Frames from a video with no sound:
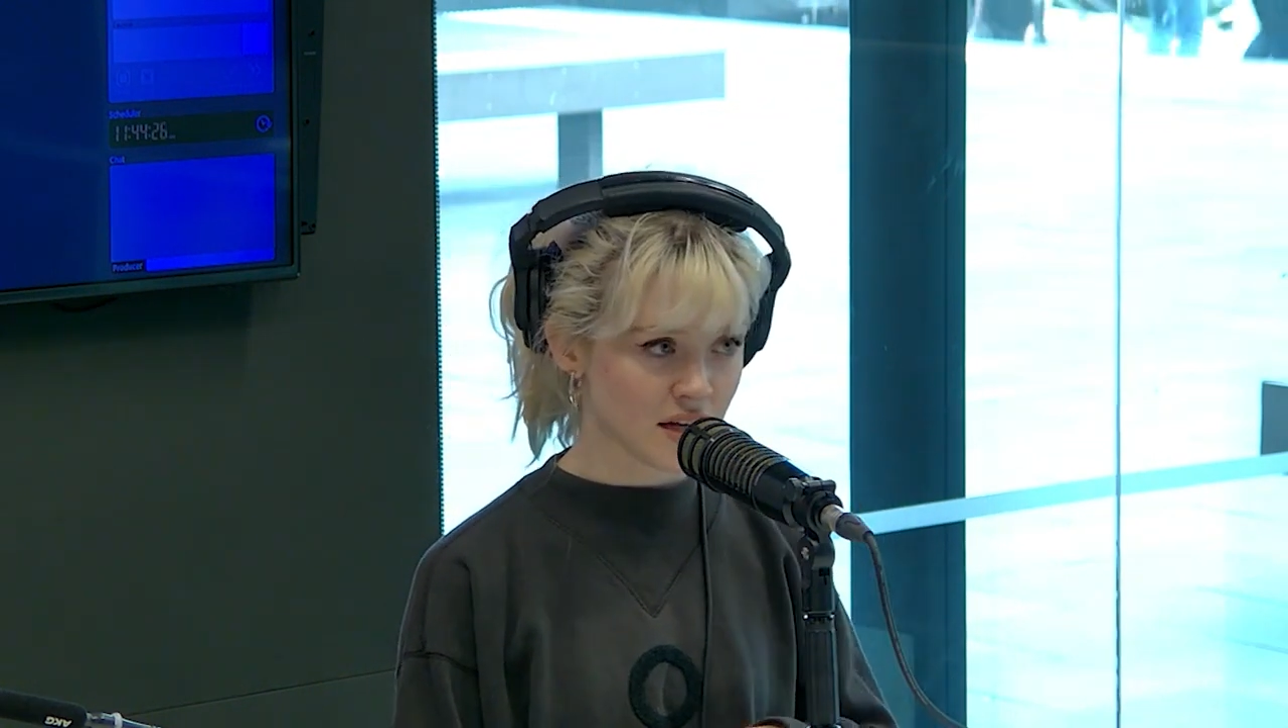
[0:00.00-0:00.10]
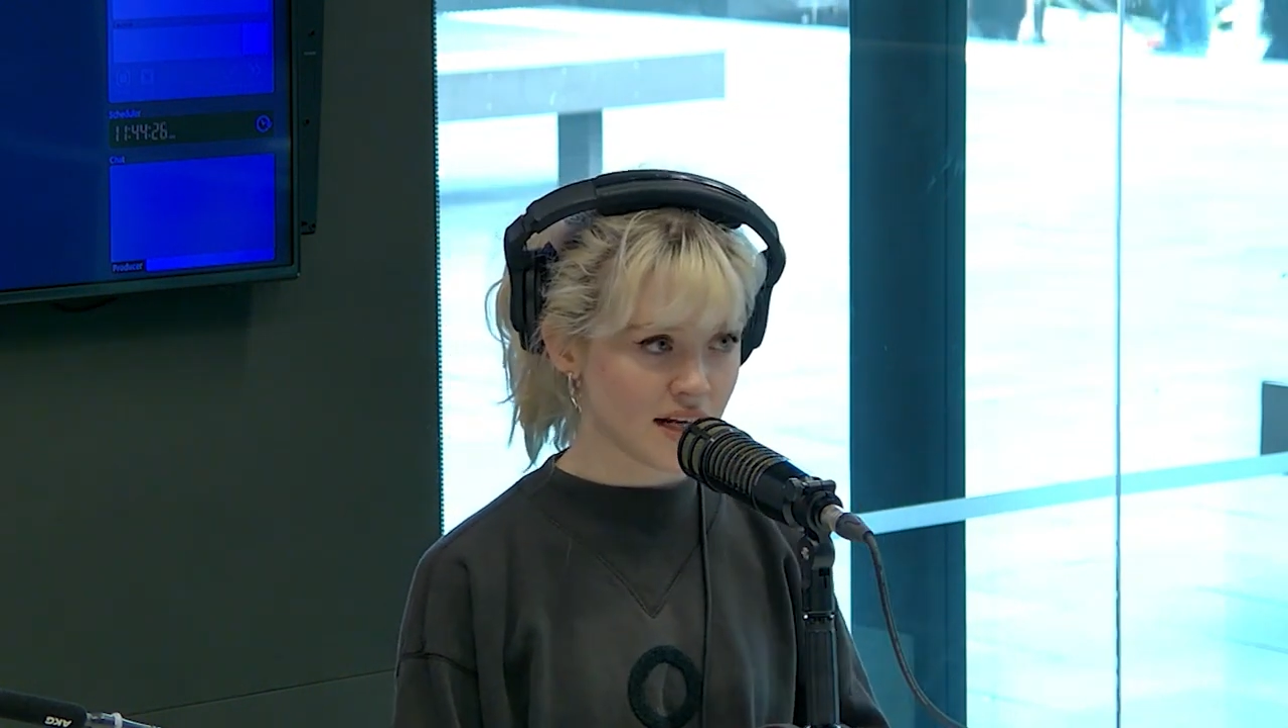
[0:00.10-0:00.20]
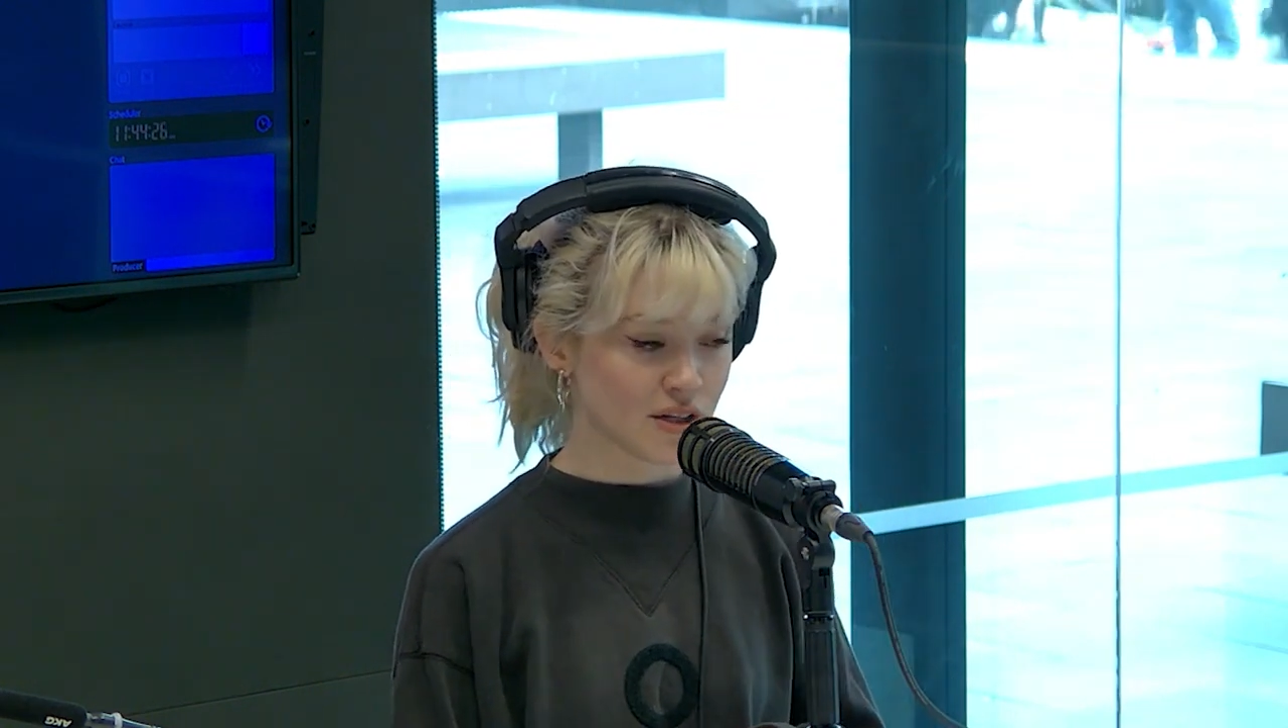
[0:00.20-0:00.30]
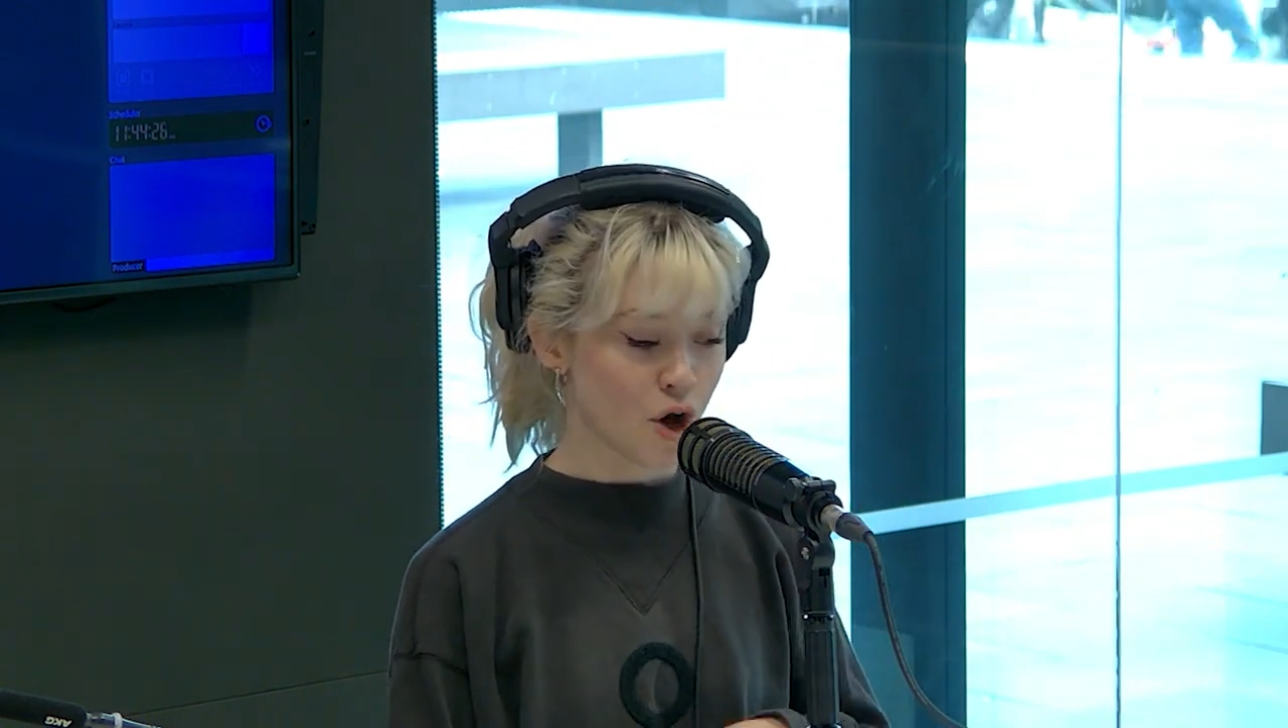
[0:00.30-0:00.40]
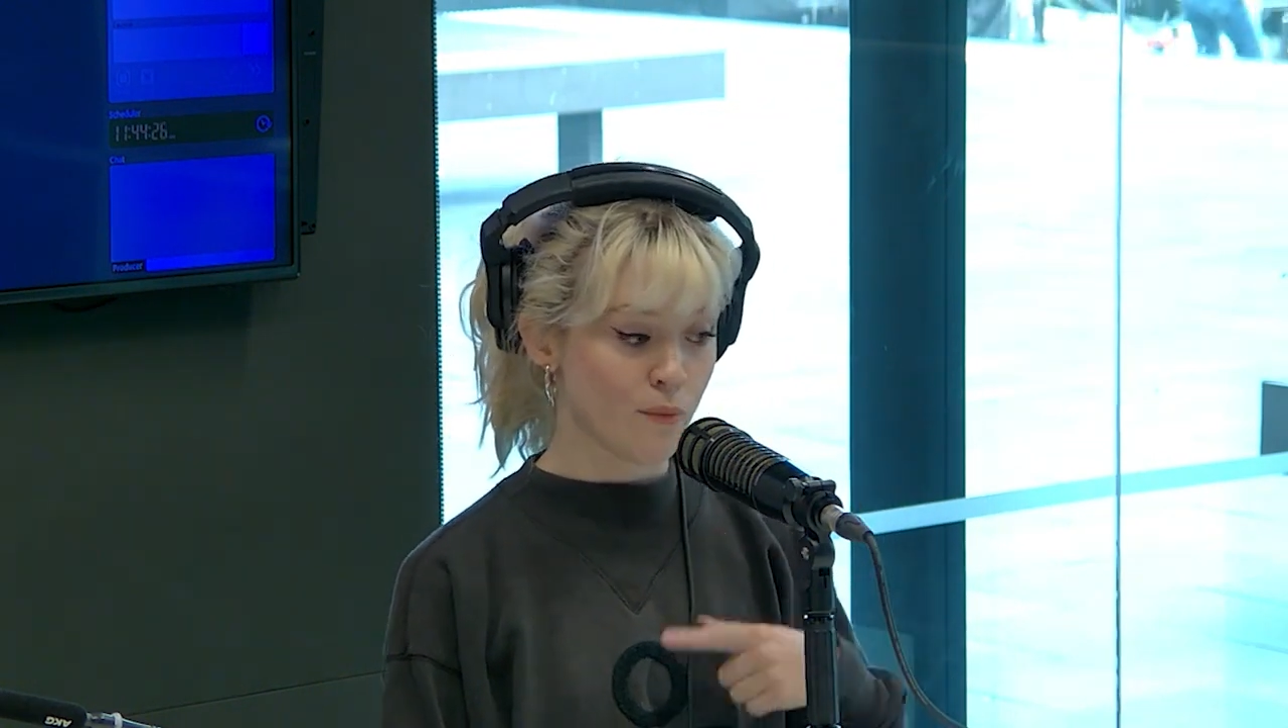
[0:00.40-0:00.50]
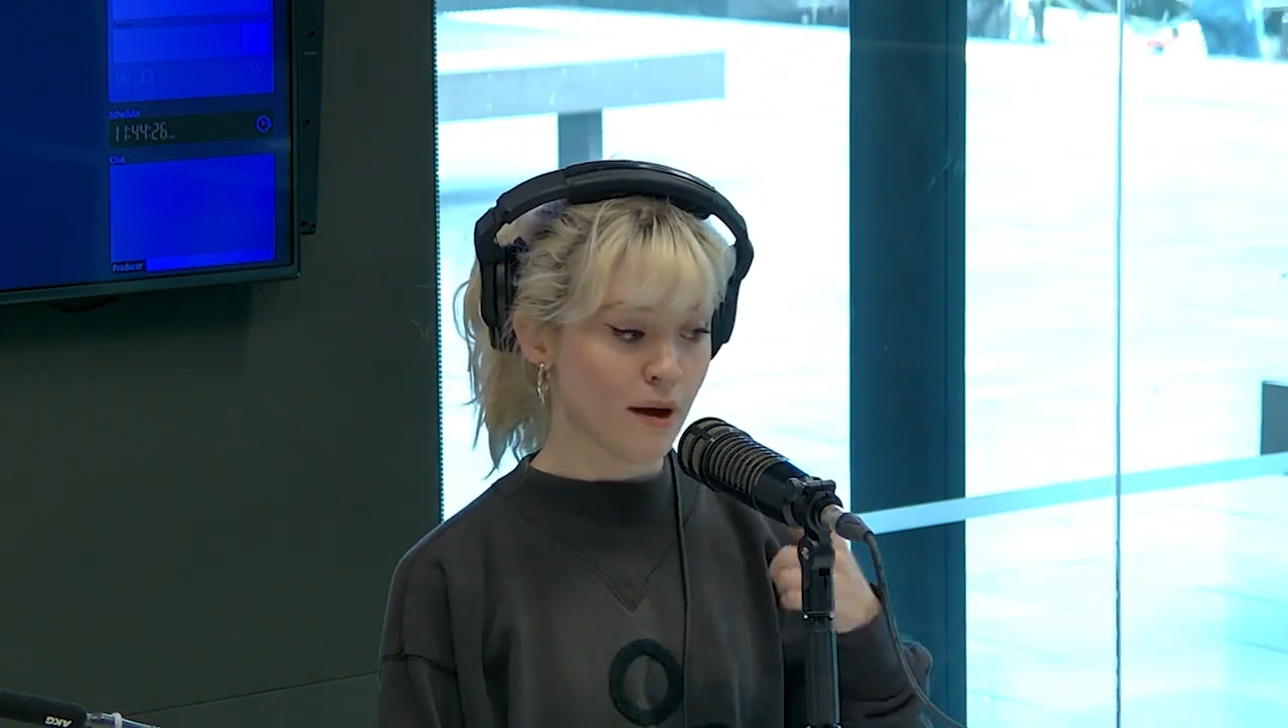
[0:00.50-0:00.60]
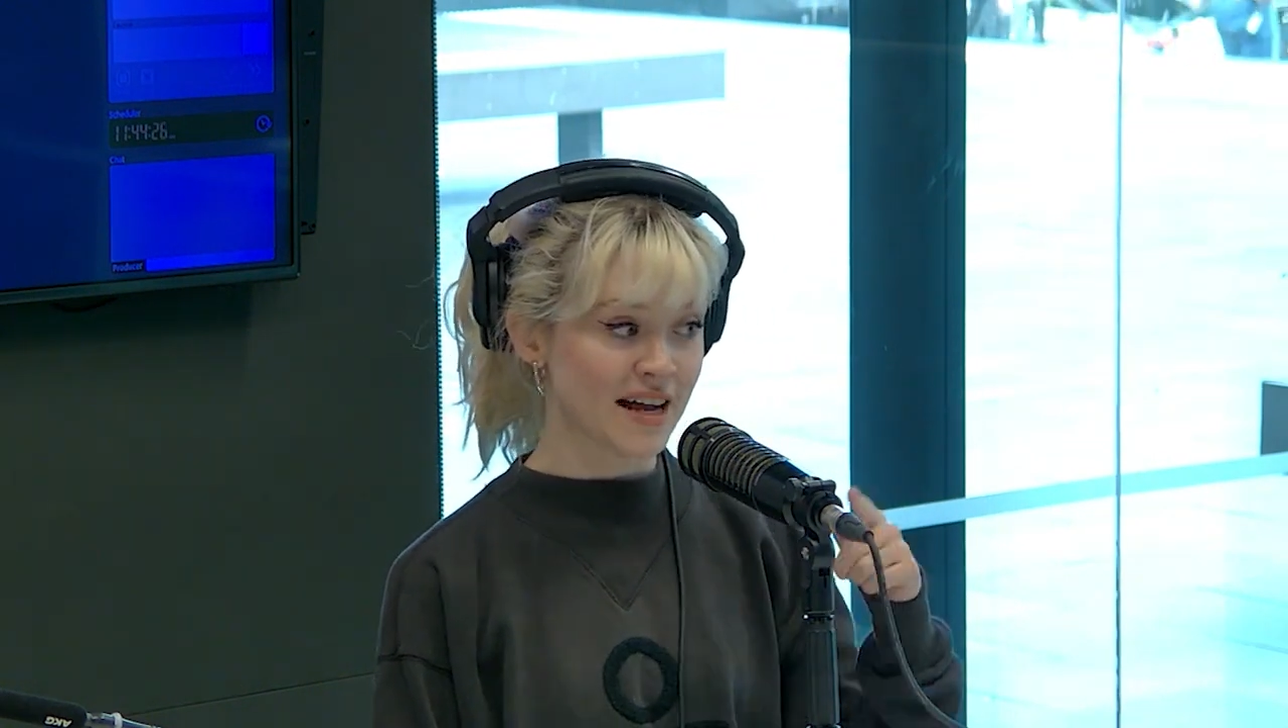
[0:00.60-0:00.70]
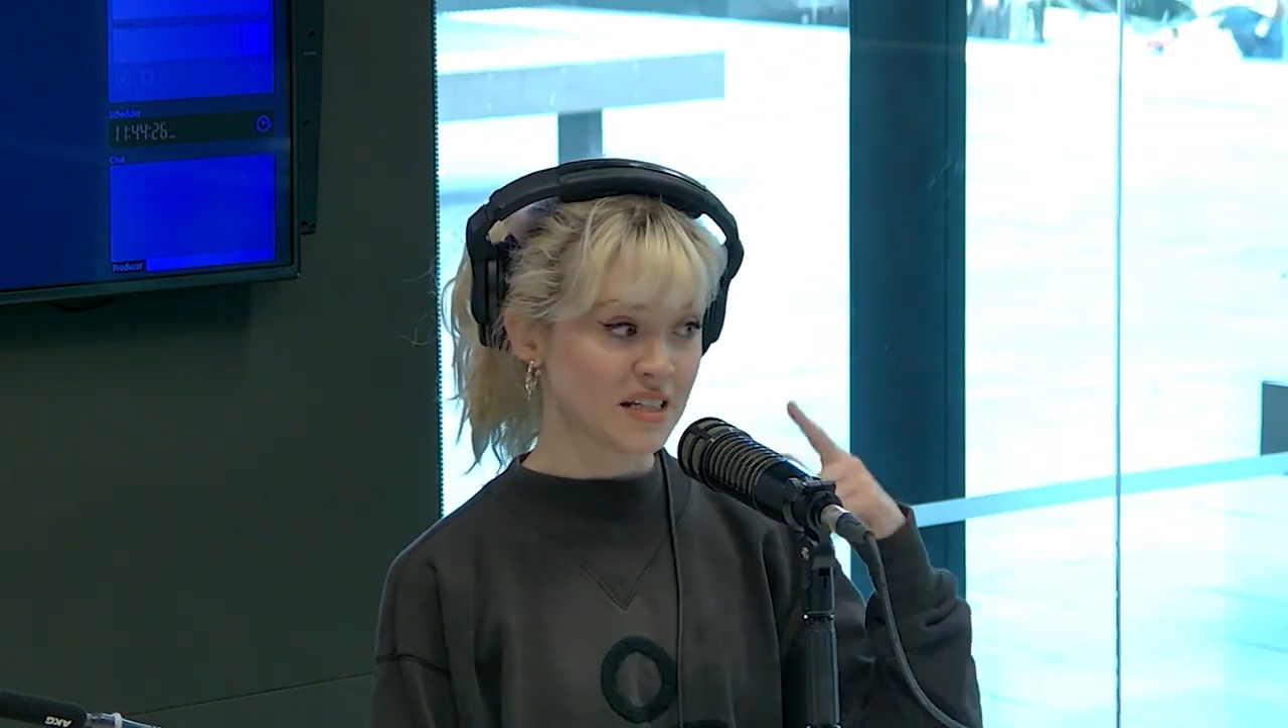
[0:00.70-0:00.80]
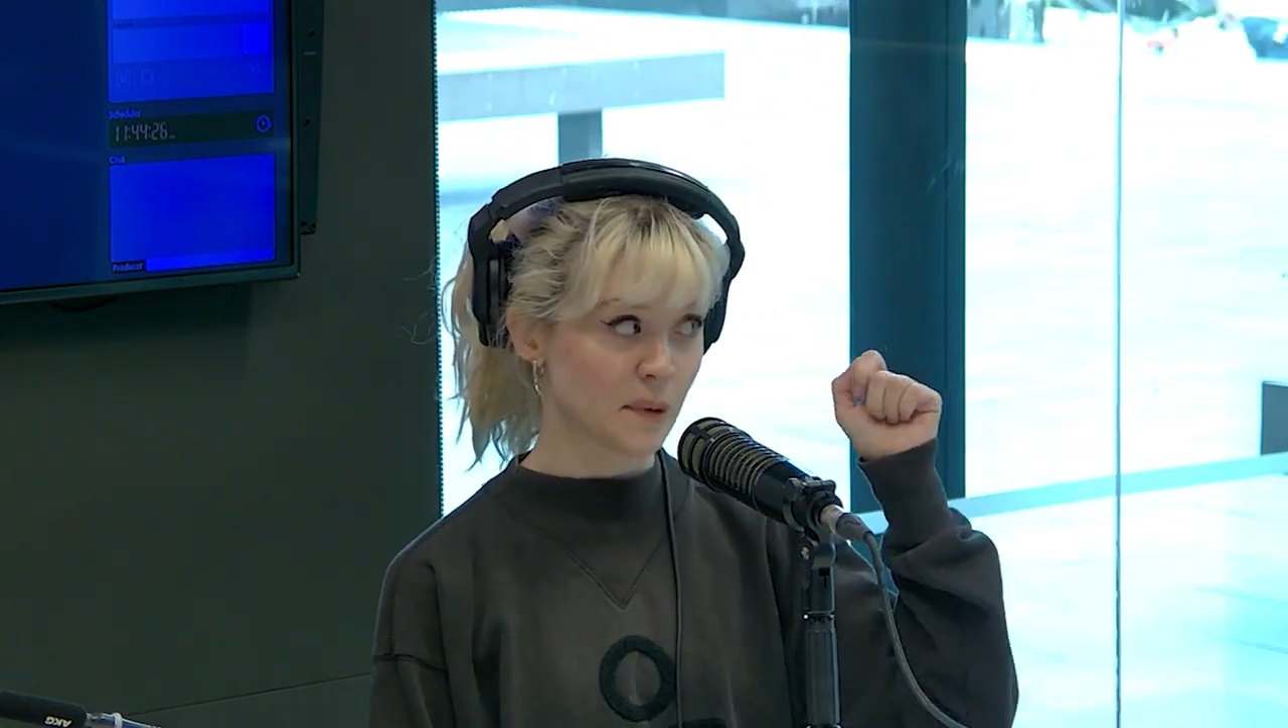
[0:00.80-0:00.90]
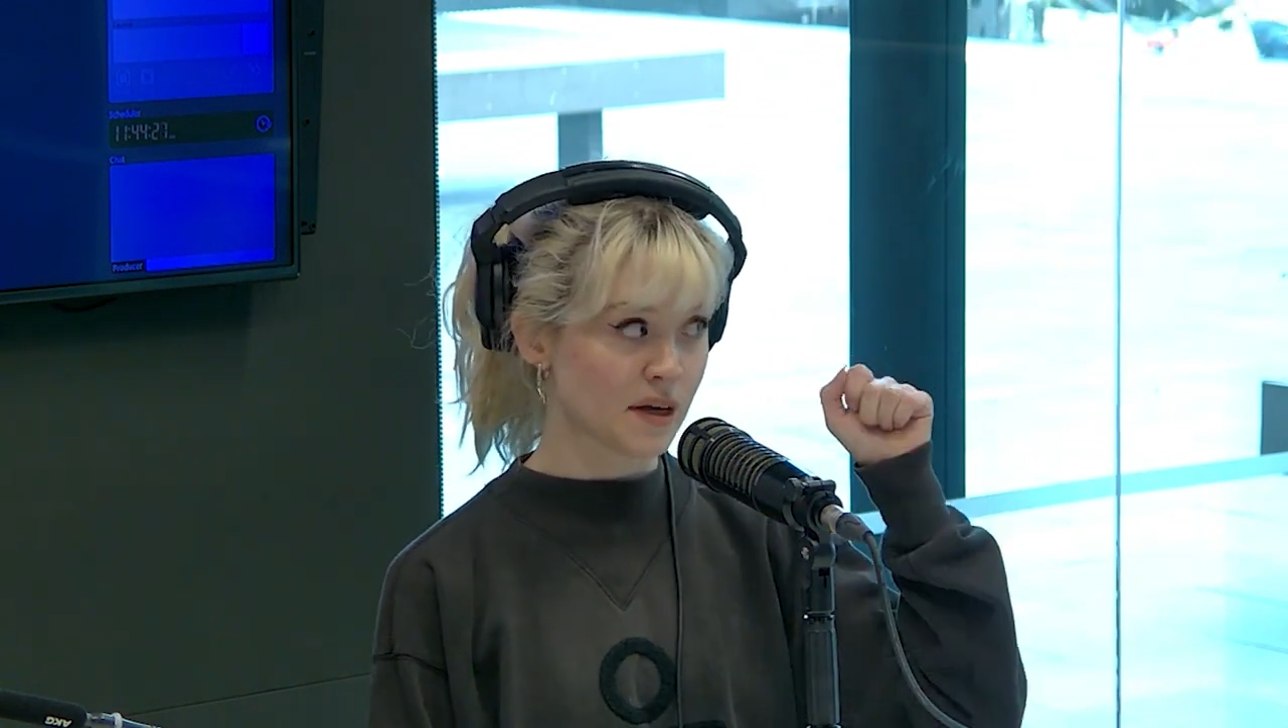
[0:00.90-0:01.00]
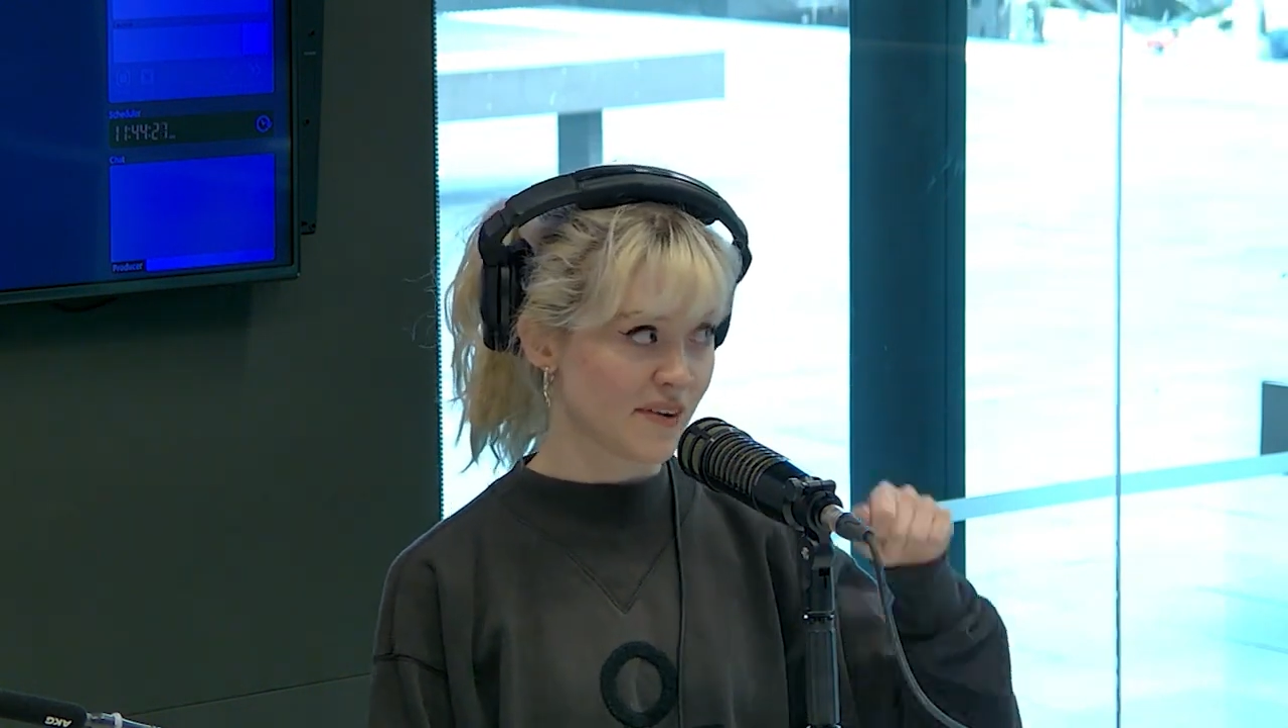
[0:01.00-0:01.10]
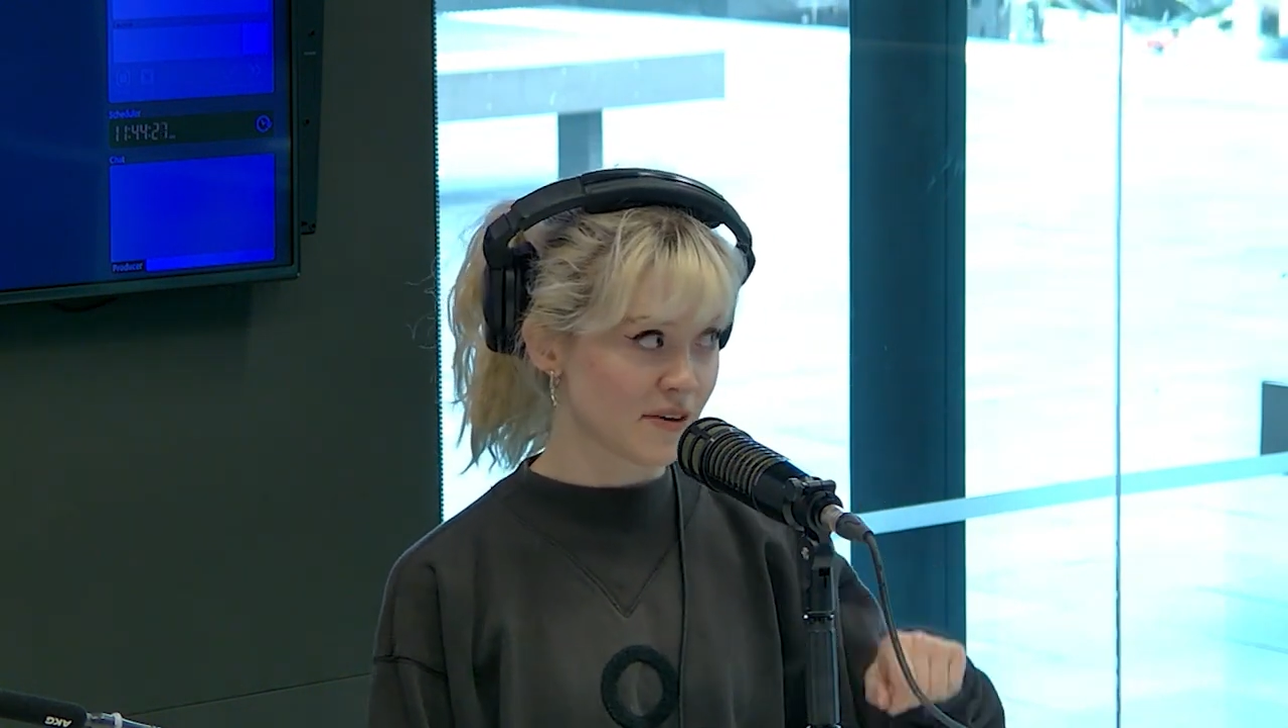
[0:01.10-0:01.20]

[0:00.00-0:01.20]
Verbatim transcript: and I did go back to the bucket